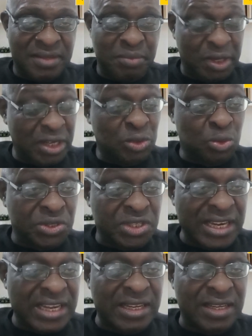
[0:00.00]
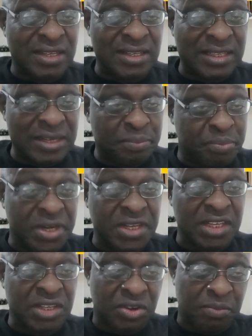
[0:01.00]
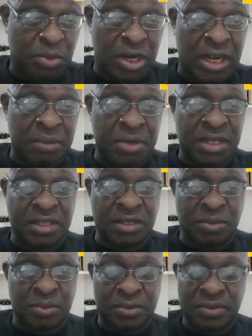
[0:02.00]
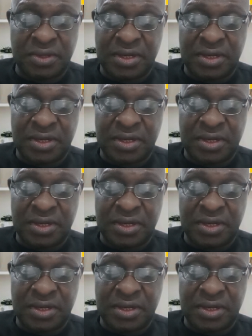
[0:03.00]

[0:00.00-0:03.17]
begin to sing the praises of Bola Ahmed Tinubu.